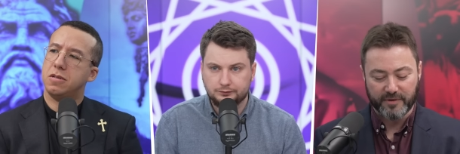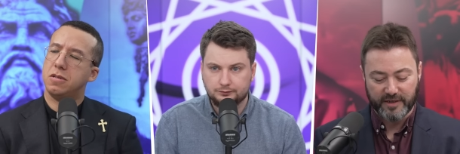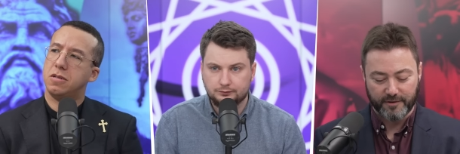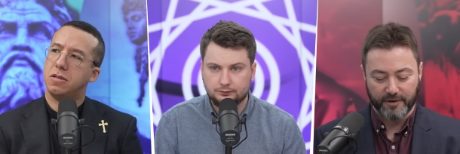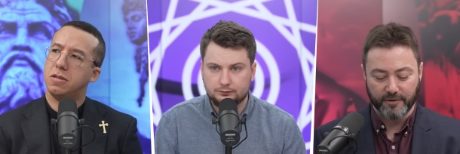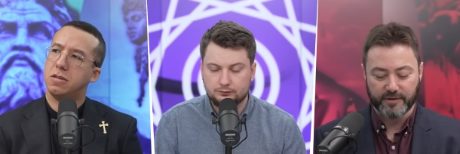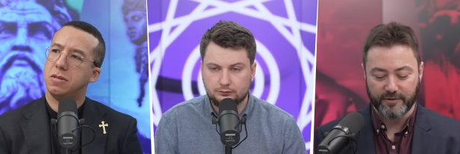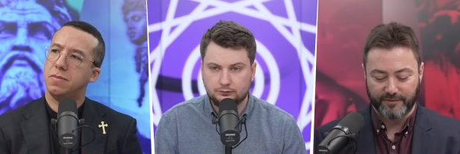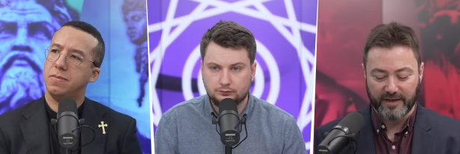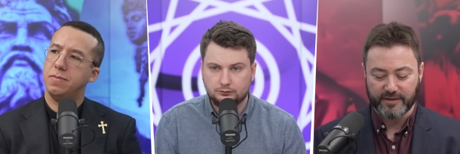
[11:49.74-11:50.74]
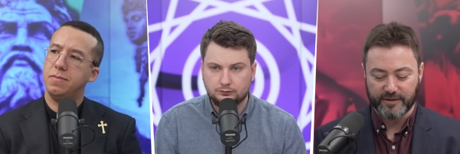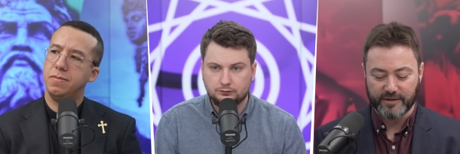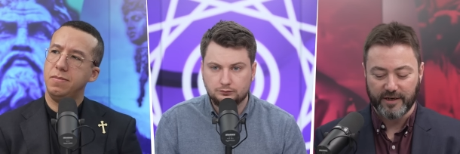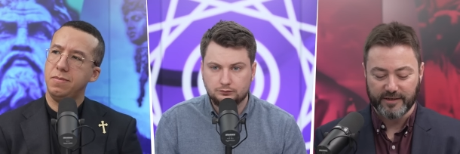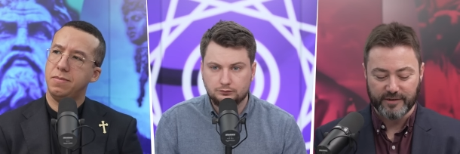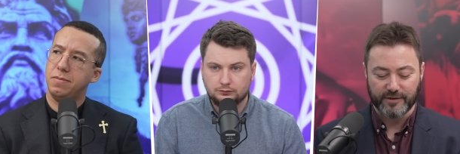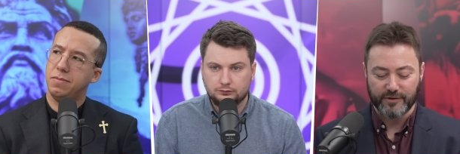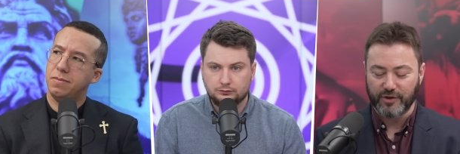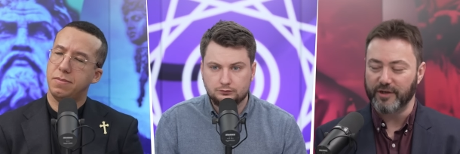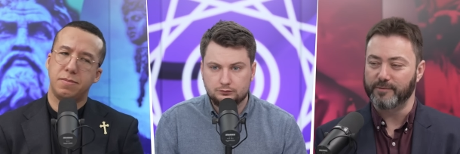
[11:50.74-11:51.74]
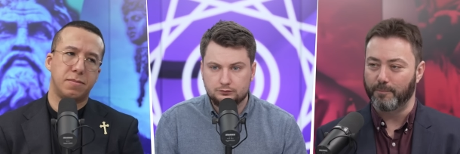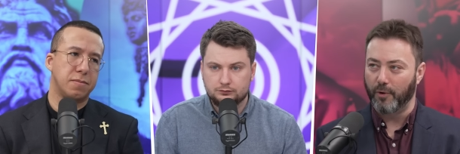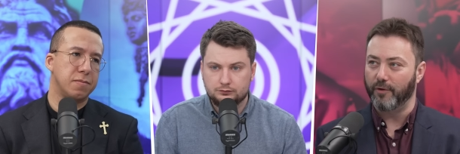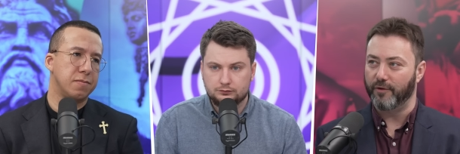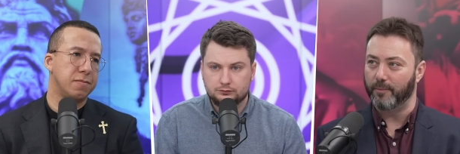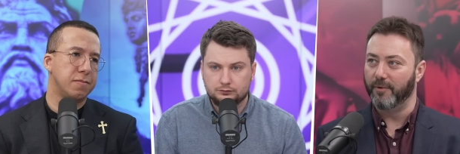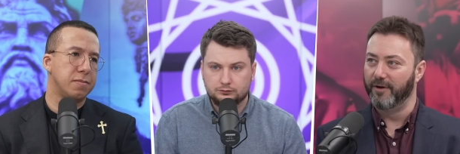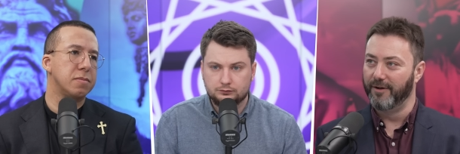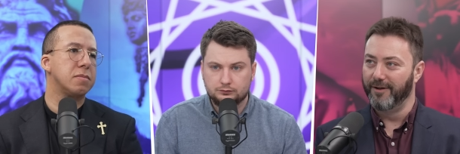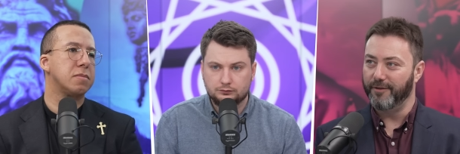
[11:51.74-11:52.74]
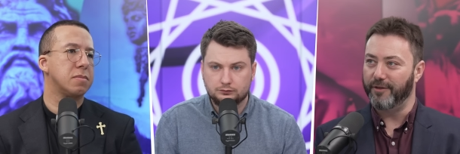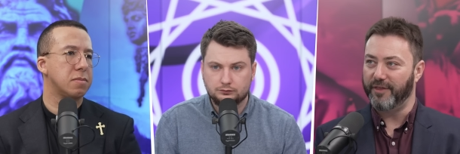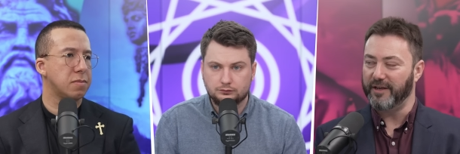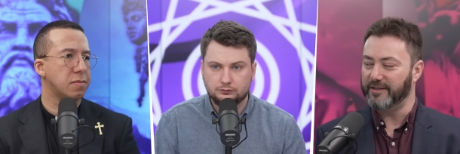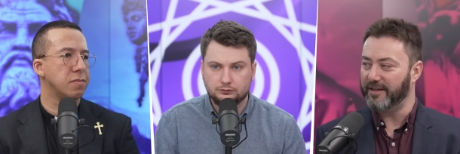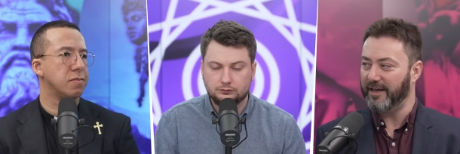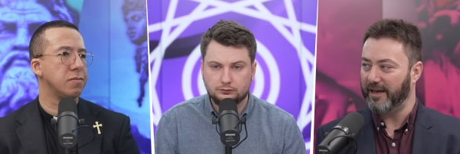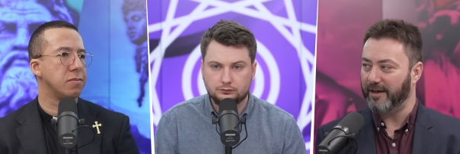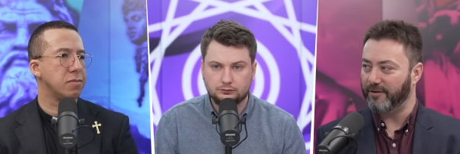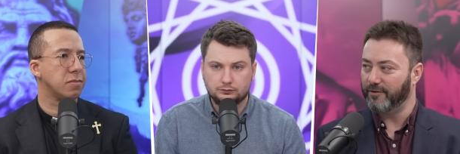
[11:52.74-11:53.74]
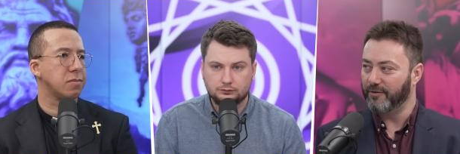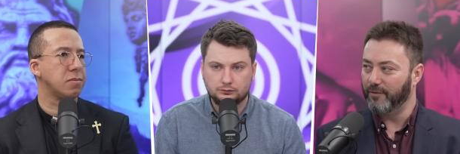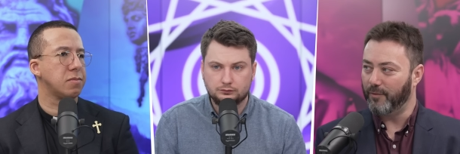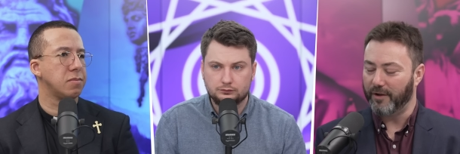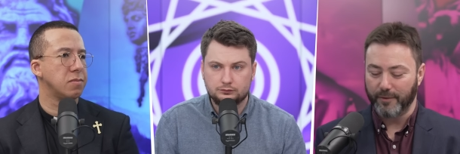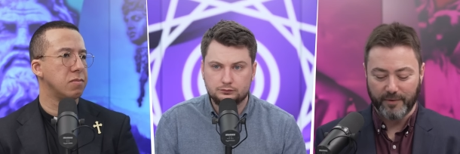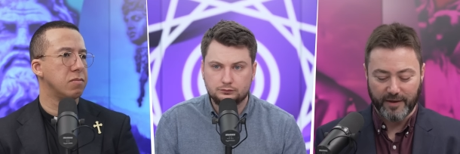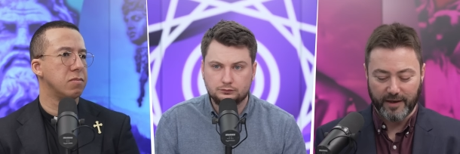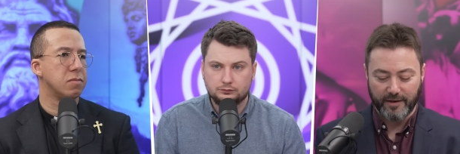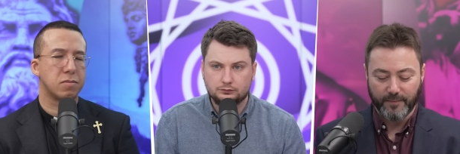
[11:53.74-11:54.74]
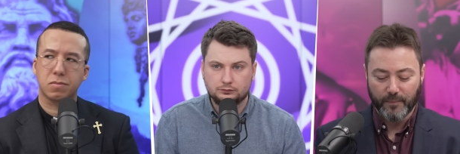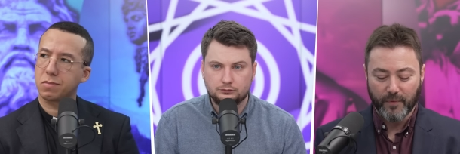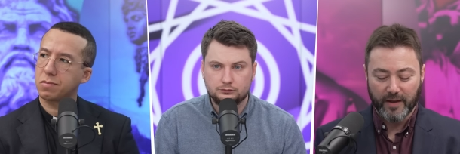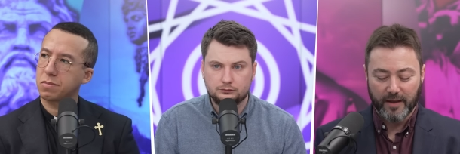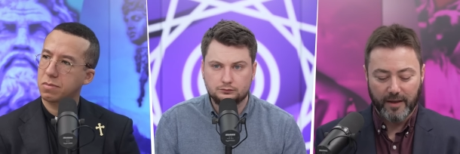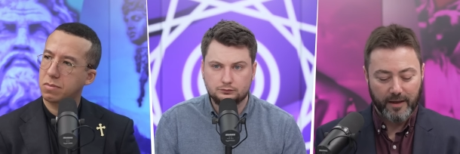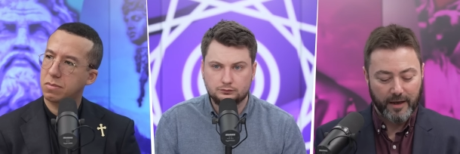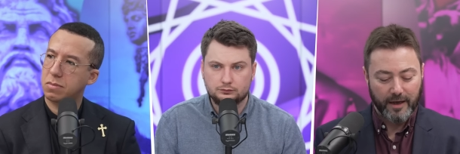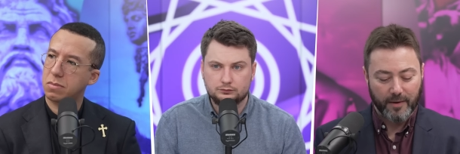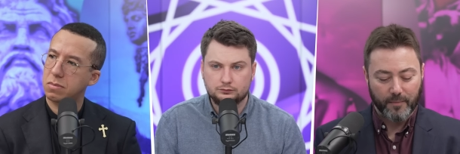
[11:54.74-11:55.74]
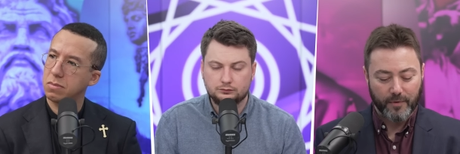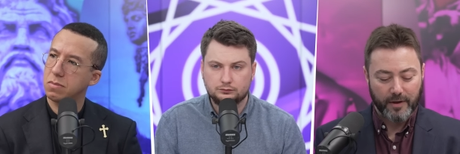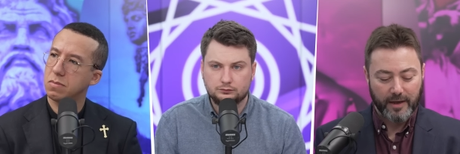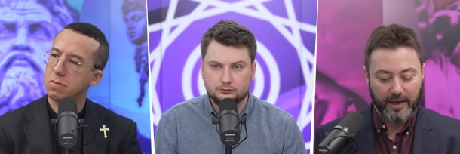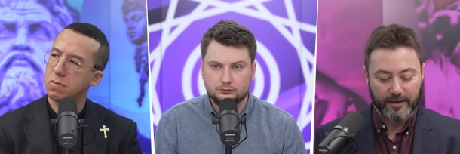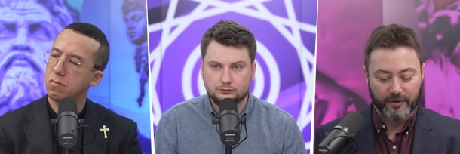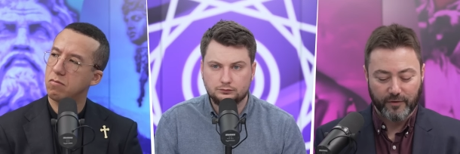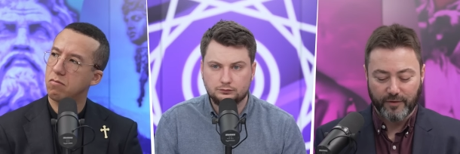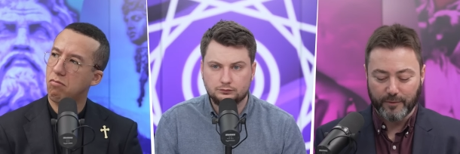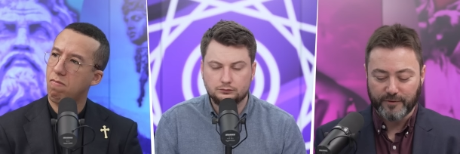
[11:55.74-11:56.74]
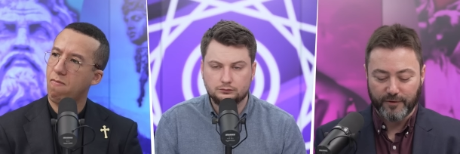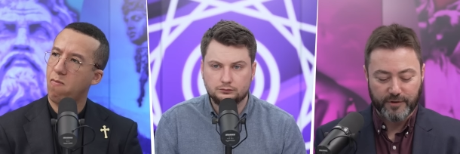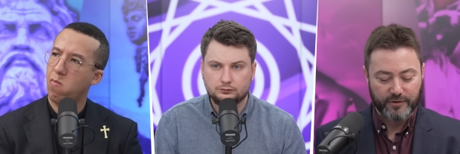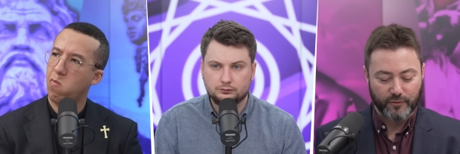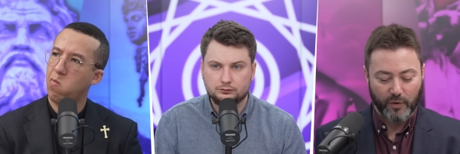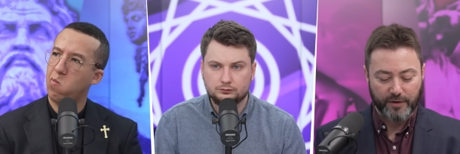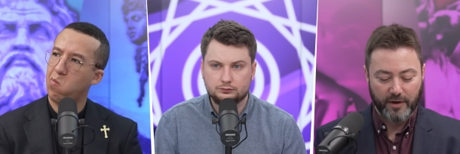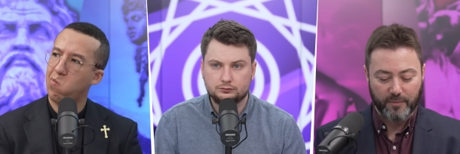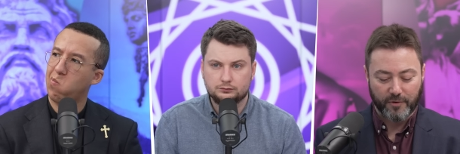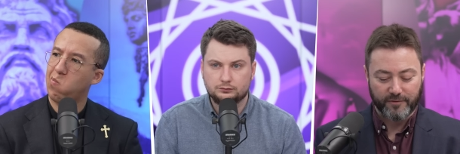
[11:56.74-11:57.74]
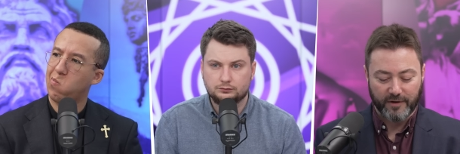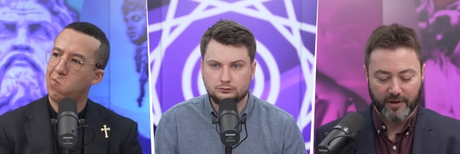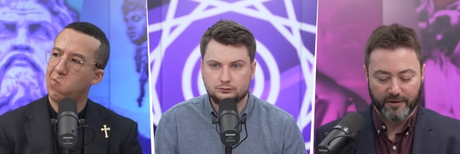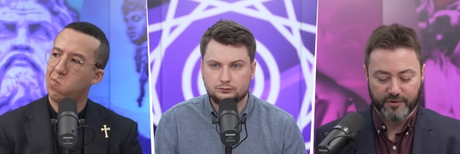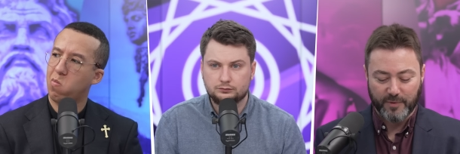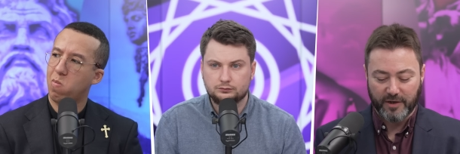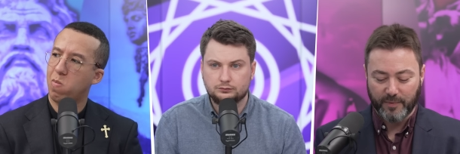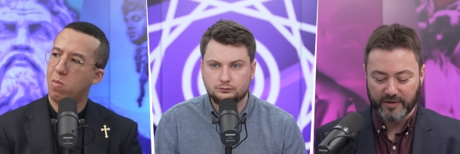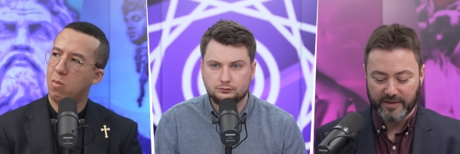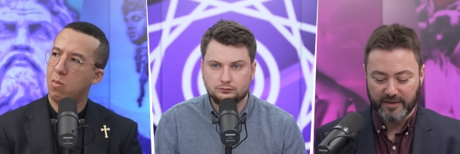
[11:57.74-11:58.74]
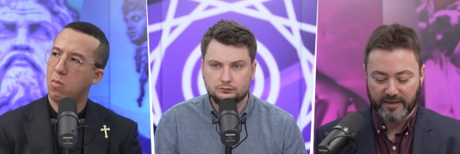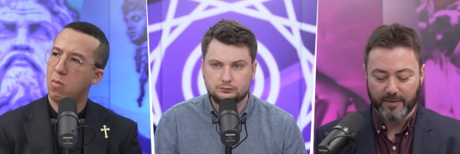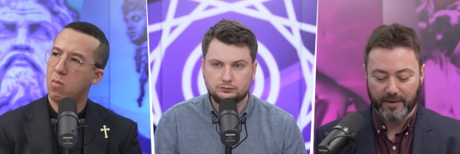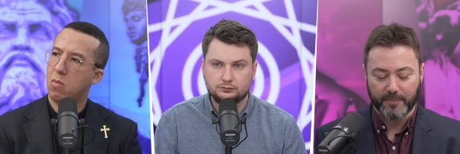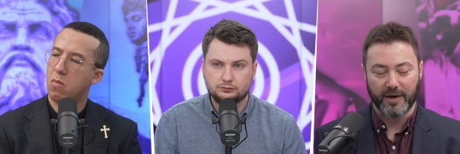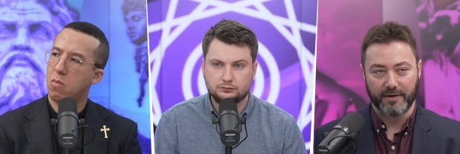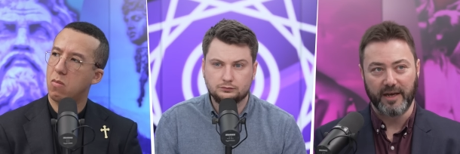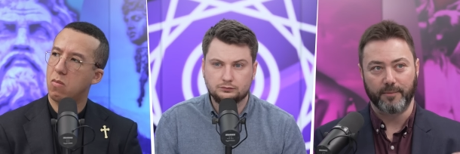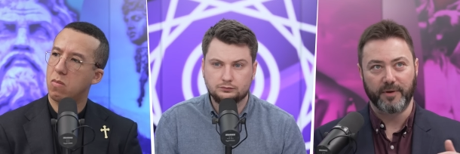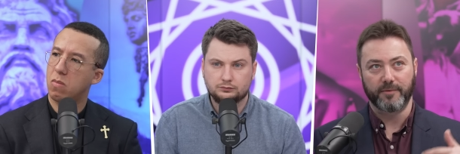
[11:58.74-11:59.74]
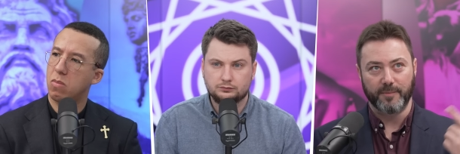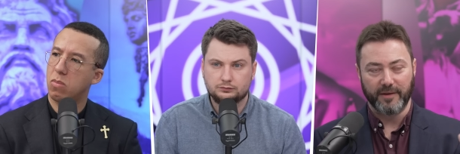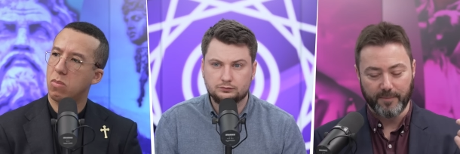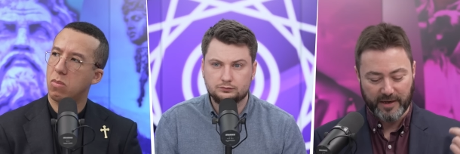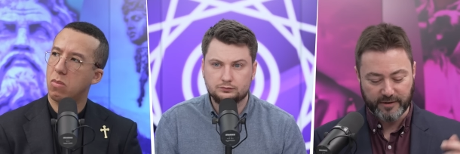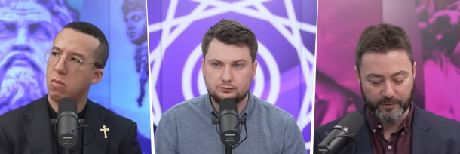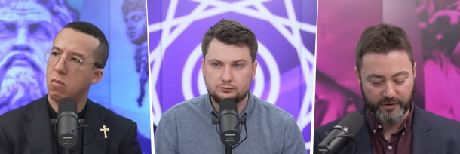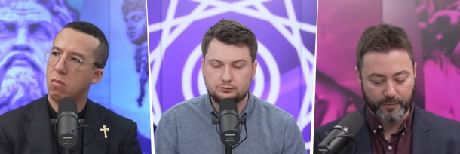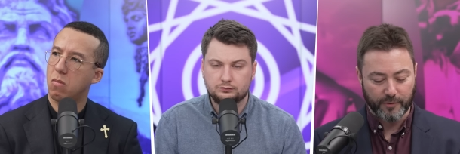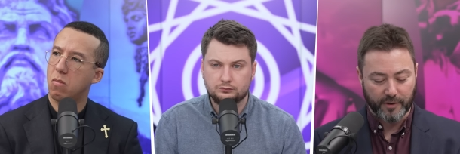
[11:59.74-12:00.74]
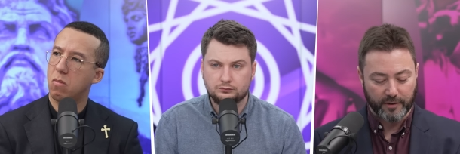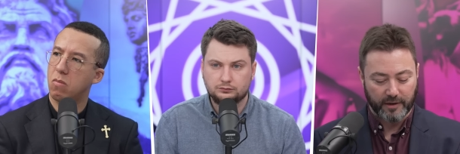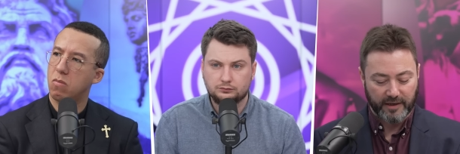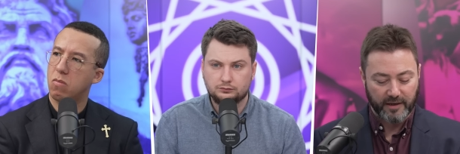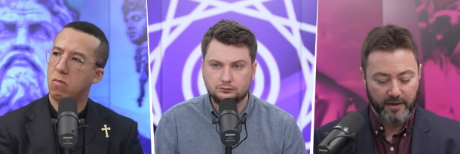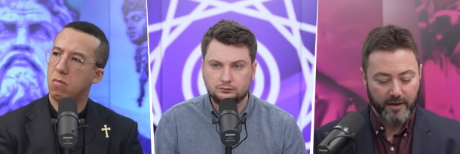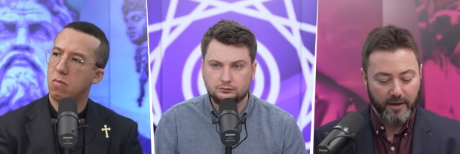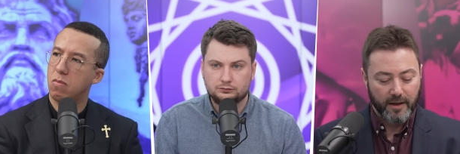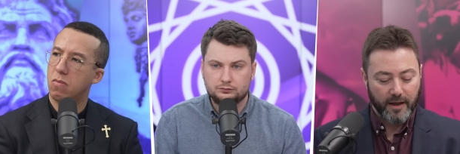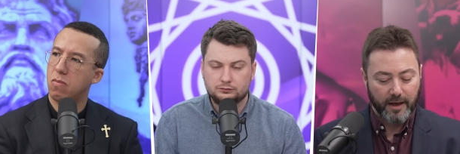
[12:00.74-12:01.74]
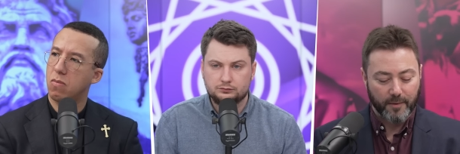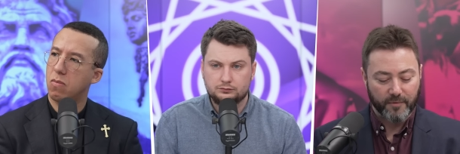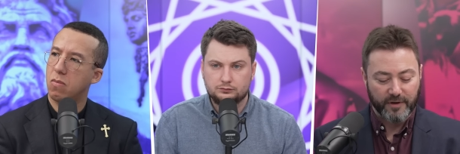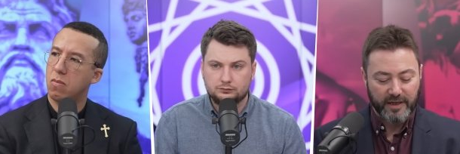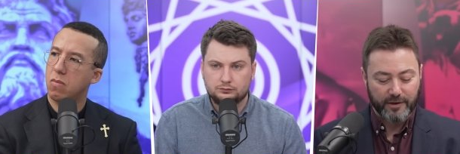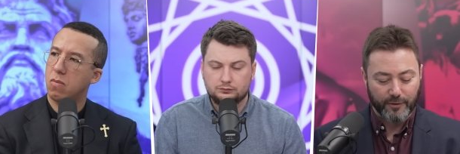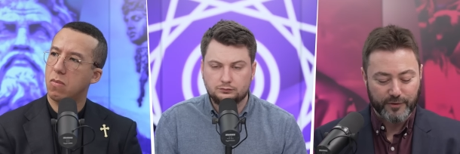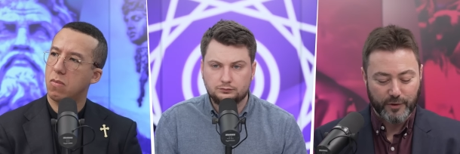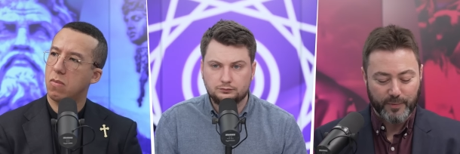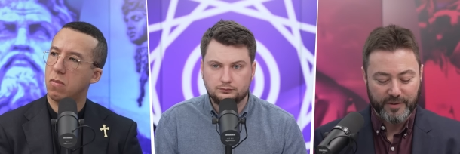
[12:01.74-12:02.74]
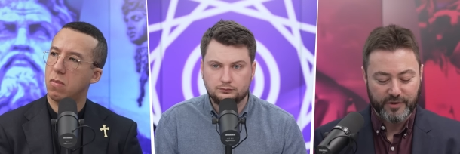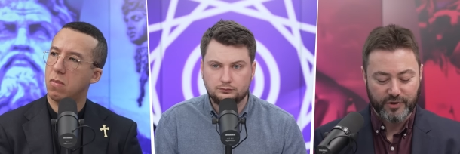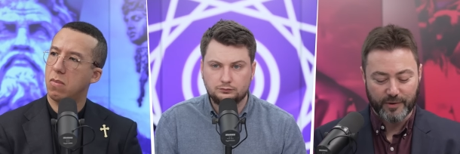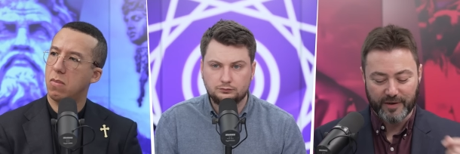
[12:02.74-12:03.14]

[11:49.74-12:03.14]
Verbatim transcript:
Speaker 1: materials, the flags and disguises. So the journalists bought them the things that they had while they were there. And there was footage of one high-profile Irish media personality apparently helping to make the banners, which is Paul Connolly. The leak also appears to show